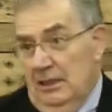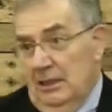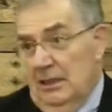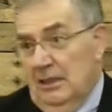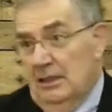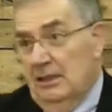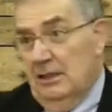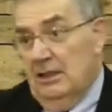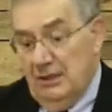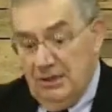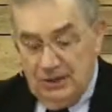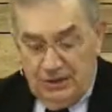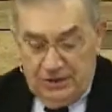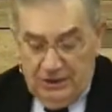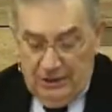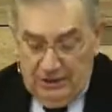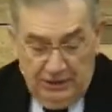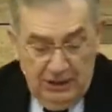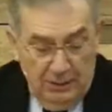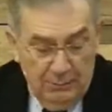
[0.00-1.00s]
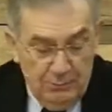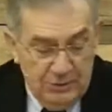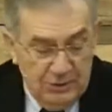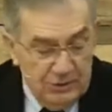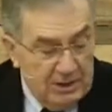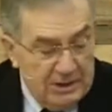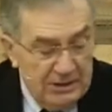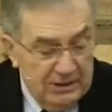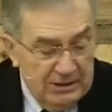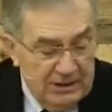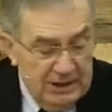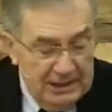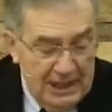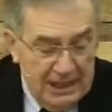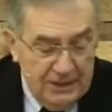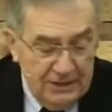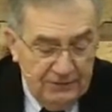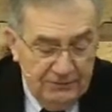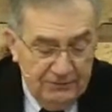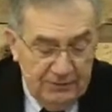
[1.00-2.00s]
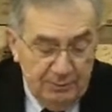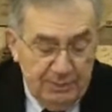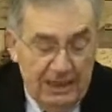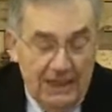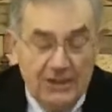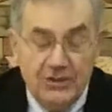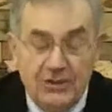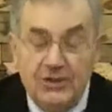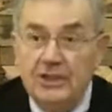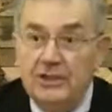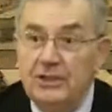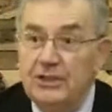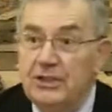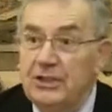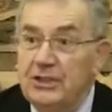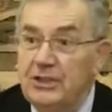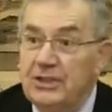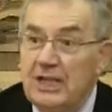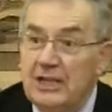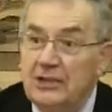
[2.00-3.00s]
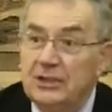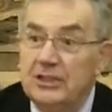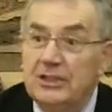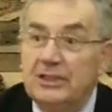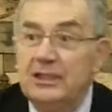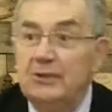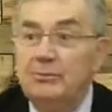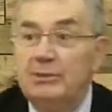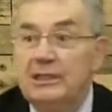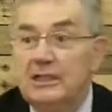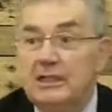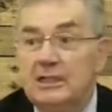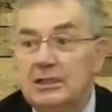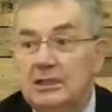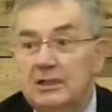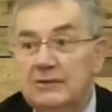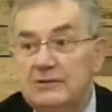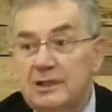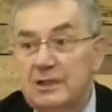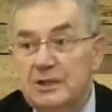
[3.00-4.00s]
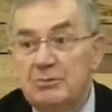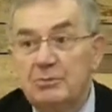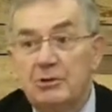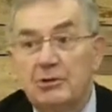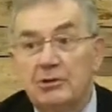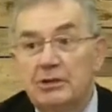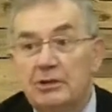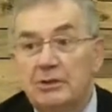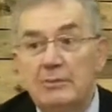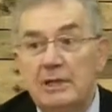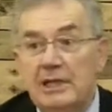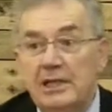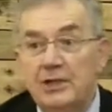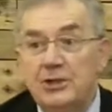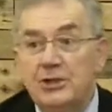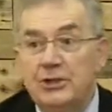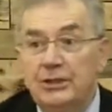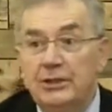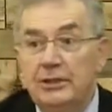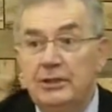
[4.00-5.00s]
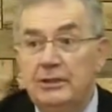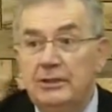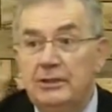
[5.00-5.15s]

And this that comes right at the end of the passage is actually the beginning of his proclamation.